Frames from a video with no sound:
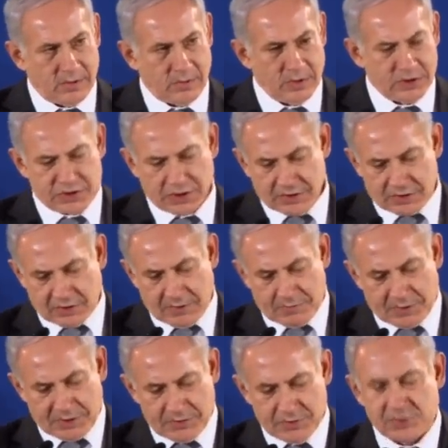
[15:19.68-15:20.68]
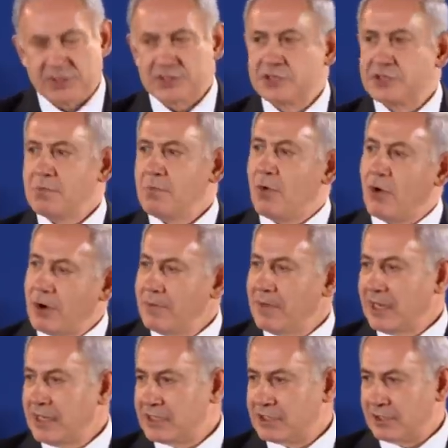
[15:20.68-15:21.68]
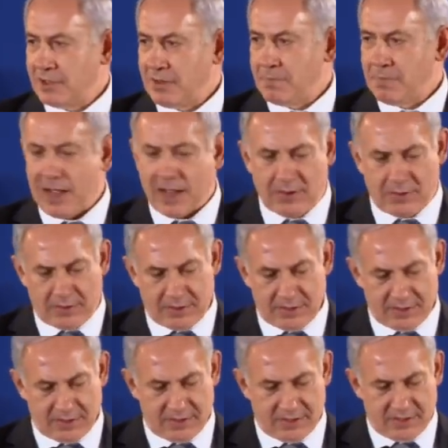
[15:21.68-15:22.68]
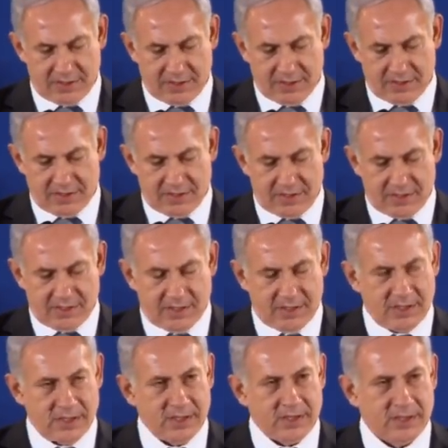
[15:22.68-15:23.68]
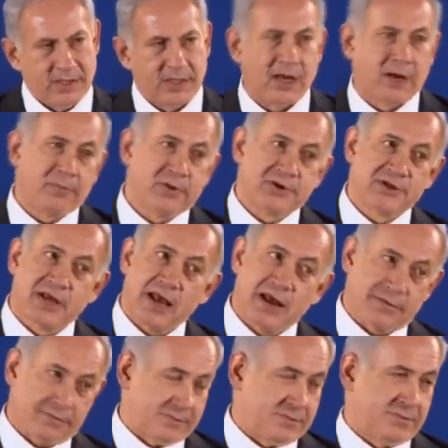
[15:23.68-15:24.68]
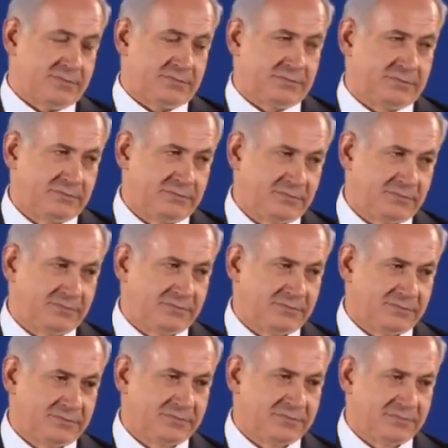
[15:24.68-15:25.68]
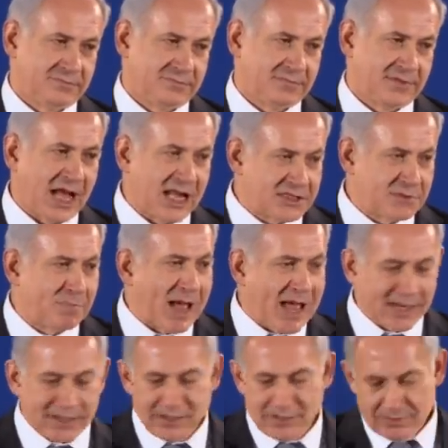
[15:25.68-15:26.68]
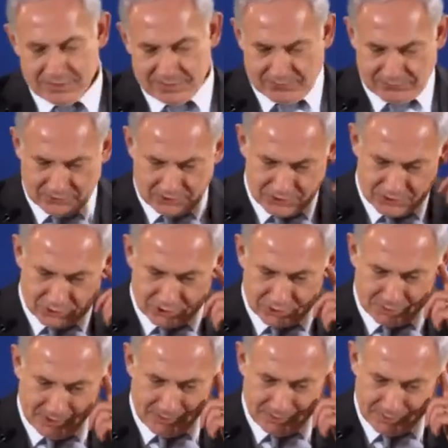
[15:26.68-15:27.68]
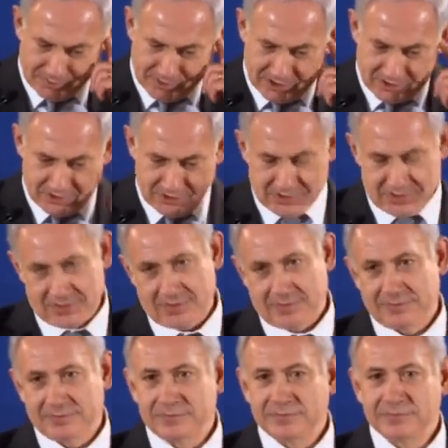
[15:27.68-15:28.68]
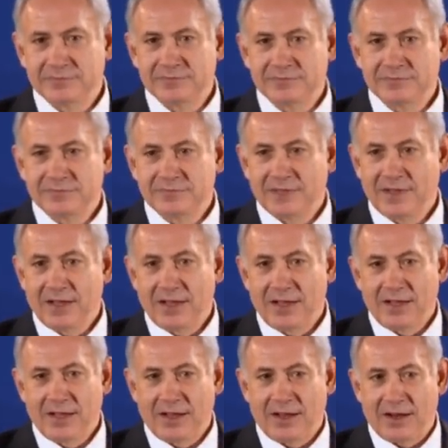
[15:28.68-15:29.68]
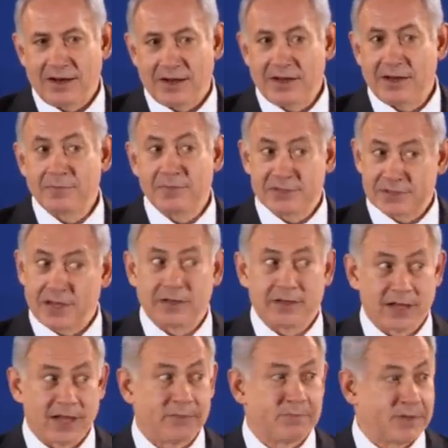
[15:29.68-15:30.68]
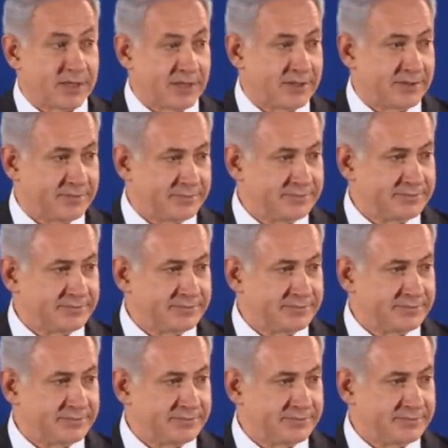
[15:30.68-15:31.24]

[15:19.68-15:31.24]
which in turn produces more military power. Numbers count. That's bad news for the Jewish people because our numbers aren't that big.